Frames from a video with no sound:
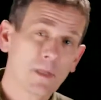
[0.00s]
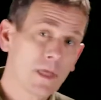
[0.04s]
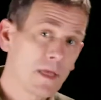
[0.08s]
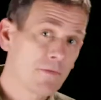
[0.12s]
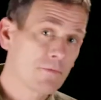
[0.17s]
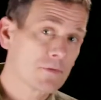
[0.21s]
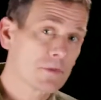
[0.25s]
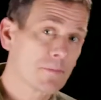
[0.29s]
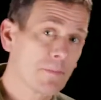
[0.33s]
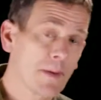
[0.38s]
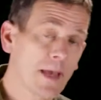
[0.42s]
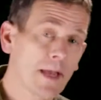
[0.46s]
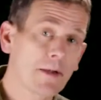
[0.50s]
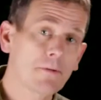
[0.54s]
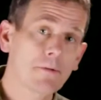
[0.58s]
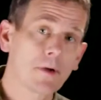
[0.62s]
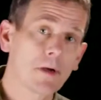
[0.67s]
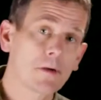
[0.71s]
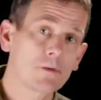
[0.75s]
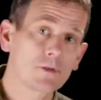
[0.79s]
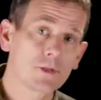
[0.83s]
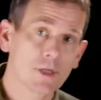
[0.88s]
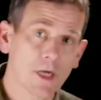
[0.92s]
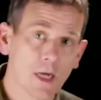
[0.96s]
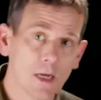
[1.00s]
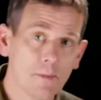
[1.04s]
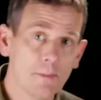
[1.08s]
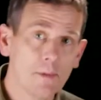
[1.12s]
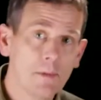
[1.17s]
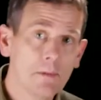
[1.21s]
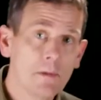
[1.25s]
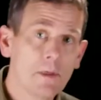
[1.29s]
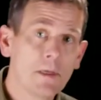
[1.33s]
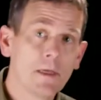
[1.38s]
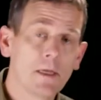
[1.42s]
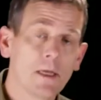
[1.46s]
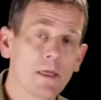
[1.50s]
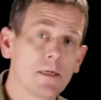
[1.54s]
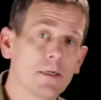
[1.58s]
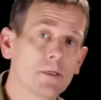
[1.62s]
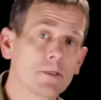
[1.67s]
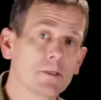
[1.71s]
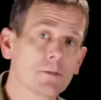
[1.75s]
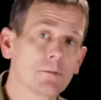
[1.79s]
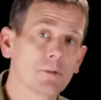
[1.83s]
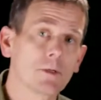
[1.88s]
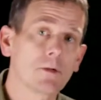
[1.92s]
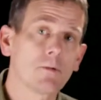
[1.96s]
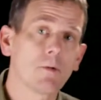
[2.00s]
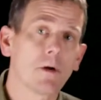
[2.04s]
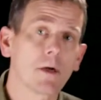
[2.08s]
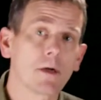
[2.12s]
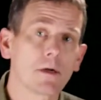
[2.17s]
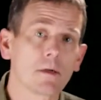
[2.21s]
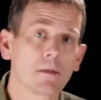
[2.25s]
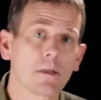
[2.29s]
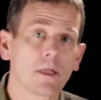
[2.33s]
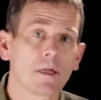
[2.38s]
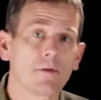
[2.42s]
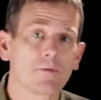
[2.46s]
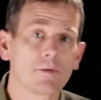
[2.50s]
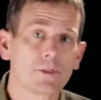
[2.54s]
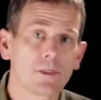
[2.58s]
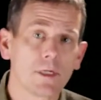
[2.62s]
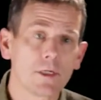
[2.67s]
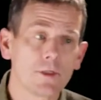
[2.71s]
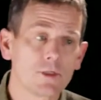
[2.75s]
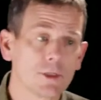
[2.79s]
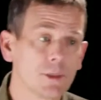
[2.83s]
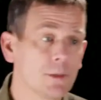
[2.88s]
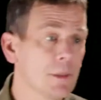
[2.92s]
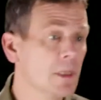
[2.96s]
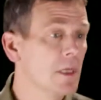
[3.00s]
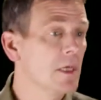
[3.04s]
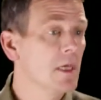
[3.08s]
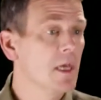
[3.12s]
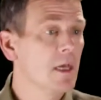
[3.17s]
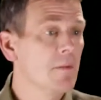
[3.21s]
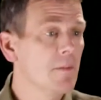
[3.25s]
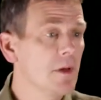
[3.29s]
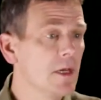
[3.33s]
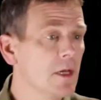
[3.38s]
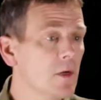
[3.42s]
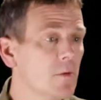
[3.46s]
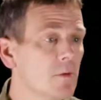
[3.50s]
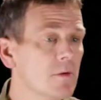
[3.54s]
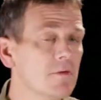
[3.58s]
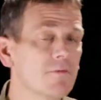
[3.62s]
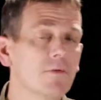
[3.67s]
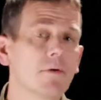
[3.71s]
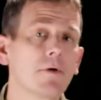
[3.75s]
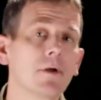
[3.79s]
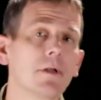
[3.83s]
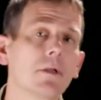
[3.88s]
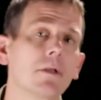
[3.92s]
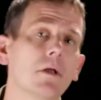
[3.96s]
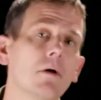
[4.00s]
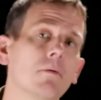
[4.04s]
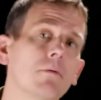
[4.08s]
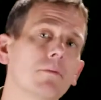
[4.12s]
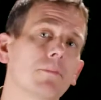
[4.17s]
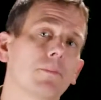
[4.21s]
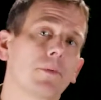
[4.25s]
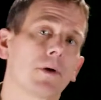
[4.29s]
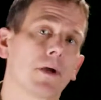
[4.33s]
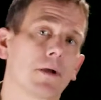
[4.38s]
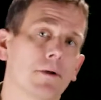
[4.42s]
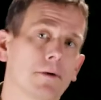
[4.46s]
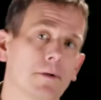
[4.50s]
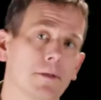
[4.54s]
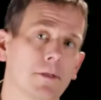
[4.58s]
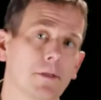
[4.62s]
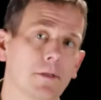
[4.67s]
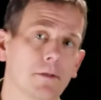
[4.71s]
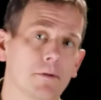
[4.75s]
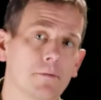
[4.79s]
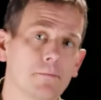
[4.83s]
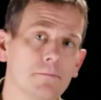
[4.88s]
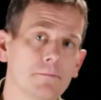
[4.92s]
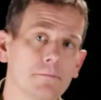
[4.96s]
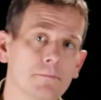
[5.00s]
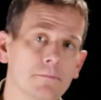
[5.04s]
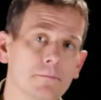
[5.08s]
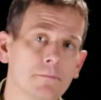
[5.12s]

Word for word: If it's a background job and doesn't require a lot of attention, it may go in a very lower priority queue.